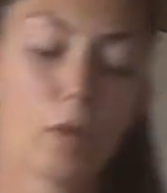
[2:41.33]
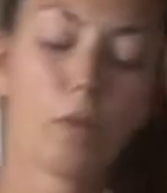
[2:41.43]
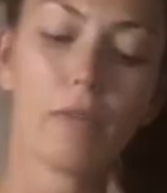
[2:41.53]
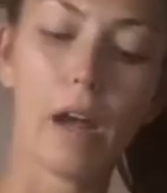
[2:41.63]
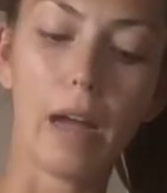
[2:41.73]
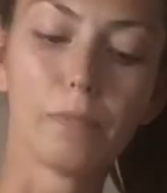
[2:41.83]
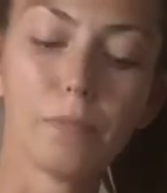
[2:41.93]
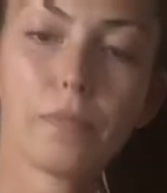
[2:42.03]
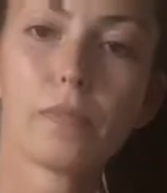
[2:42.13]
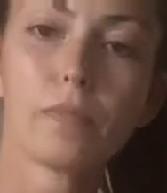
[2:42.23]
We've
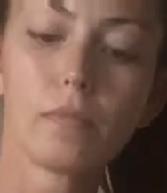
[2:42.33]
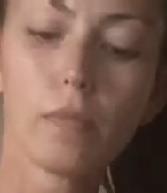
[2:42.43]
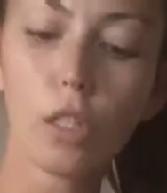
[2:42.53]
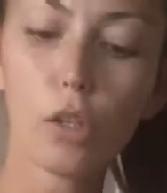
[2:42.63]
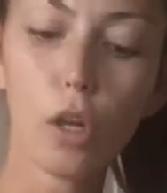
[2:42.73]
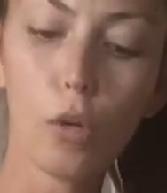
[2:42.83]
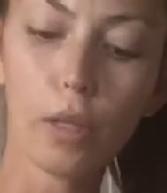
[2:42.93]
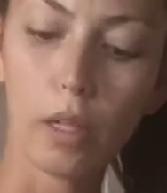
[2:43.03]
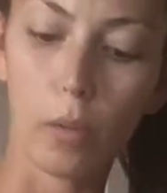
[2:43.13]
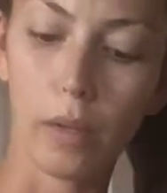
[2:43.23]
got
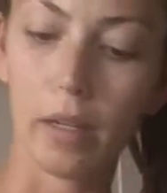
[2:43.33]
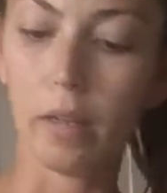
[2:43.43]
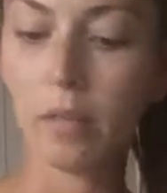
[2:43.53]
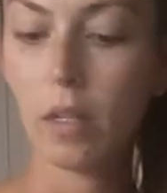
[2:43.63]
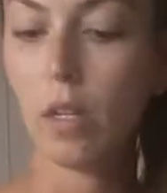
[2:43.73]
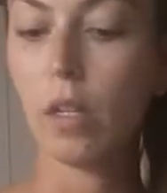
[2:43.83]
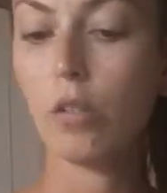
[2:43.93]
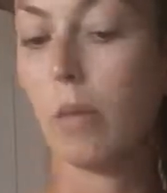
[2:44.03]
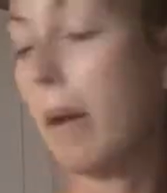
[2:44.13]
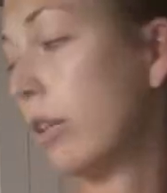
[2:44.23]
coconut oil.
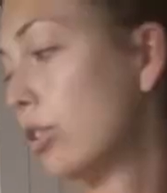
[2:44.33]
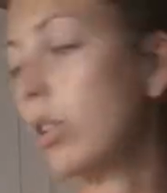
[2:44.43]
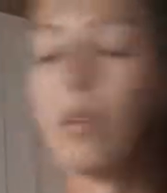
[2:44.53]
So I'm actually